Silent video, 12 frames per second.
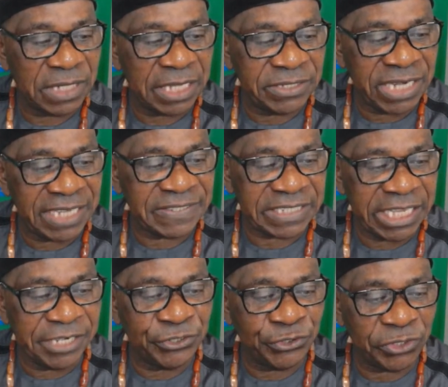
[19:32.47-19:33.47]
Nigerians
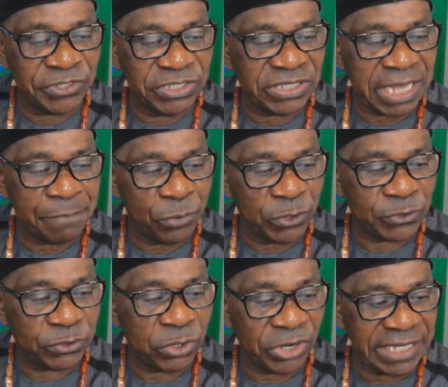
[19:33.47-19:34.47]
killed in churches and
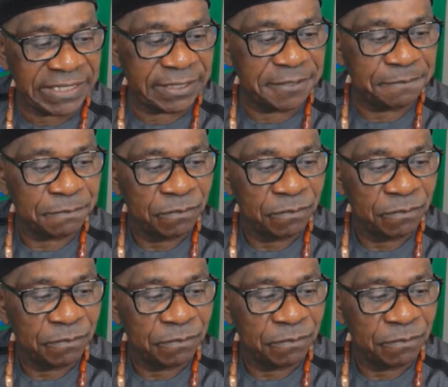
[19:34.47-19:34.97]
mosques, correct?